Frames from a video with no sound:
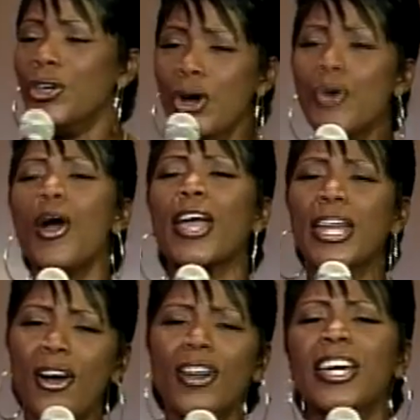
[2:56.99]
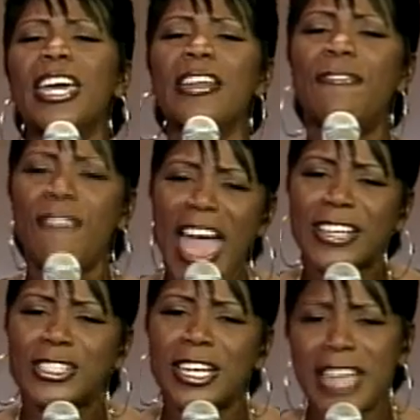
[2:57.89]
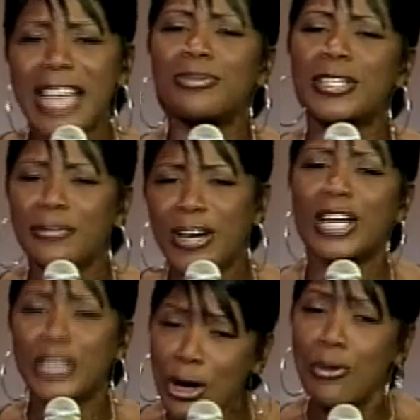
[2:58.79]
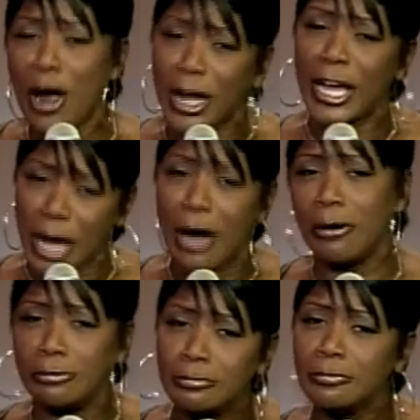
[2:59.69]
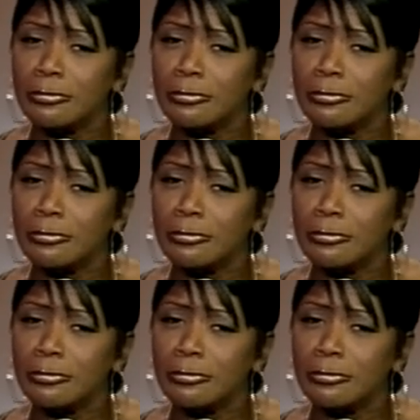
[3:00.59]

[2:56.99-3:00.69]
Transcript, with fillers: You working on an infection. That's what the fuck you working on.